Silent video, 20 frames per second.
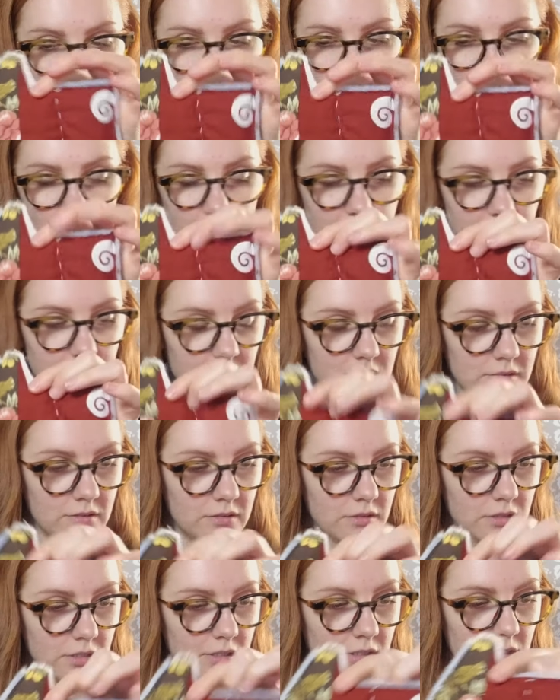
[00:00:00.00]
started
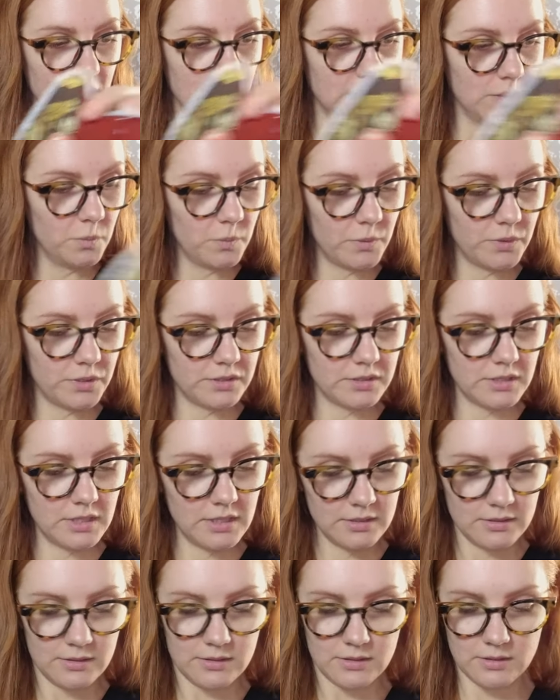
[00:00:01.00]
with
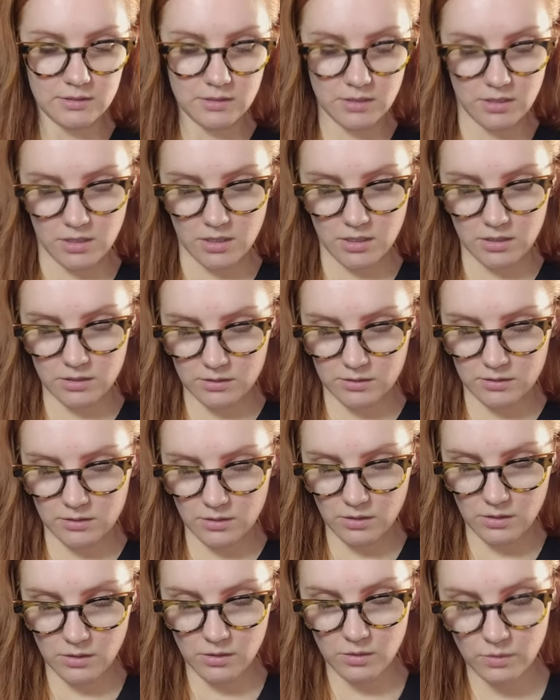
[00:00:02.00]
this.
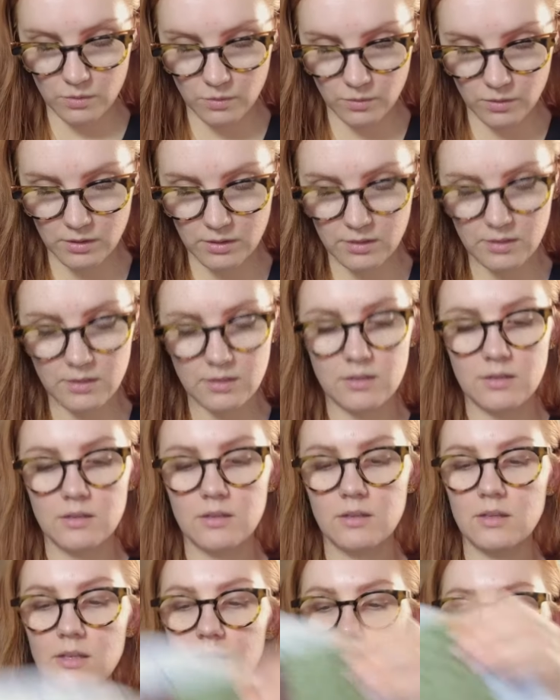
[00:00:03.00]
So
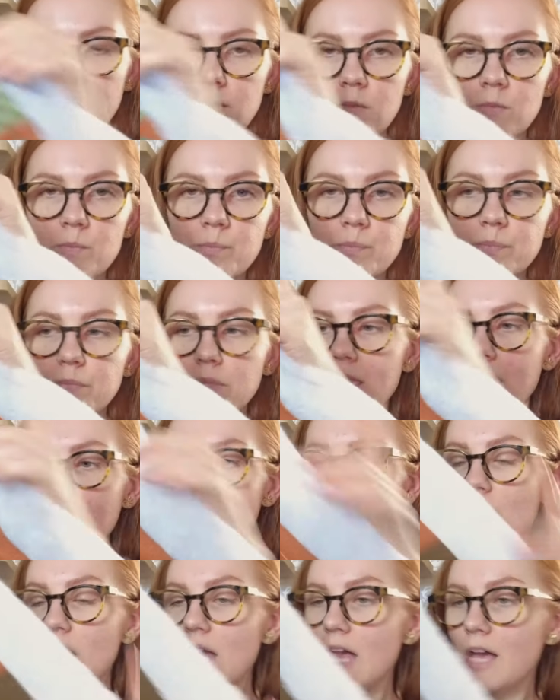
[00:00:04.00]

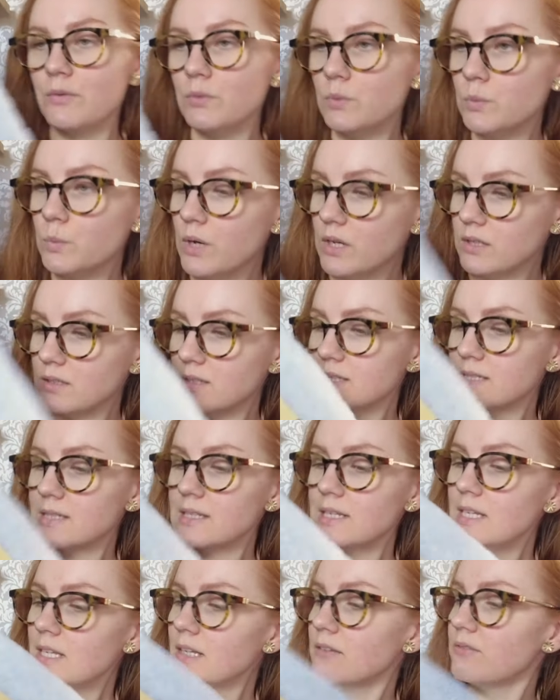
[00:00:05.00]
here we have one
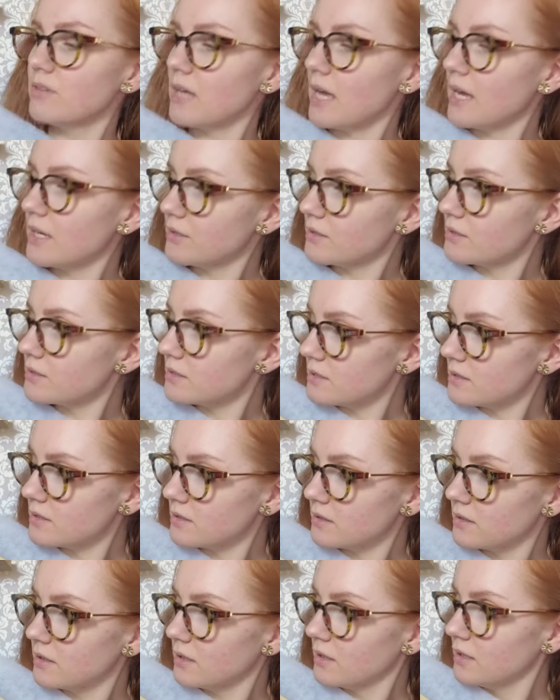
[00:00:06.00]
sleeve. I
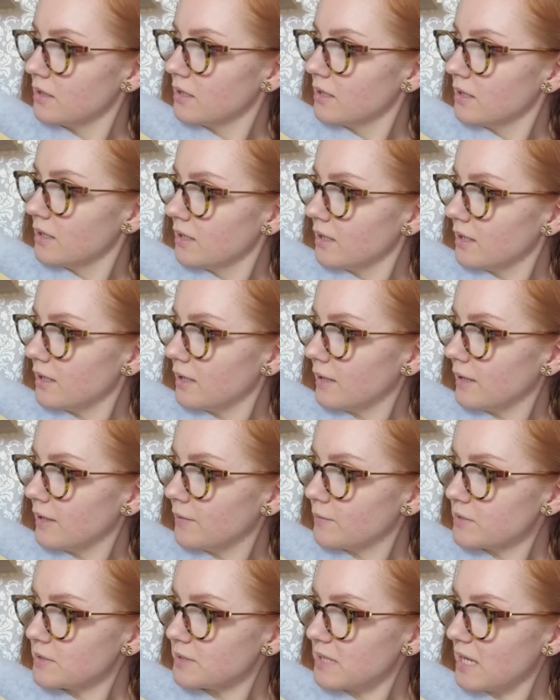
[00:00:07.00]
just
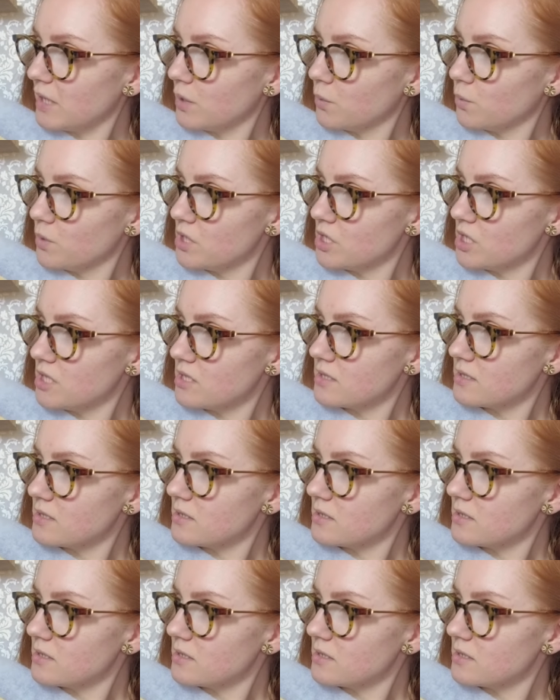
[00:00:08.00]
sandwiched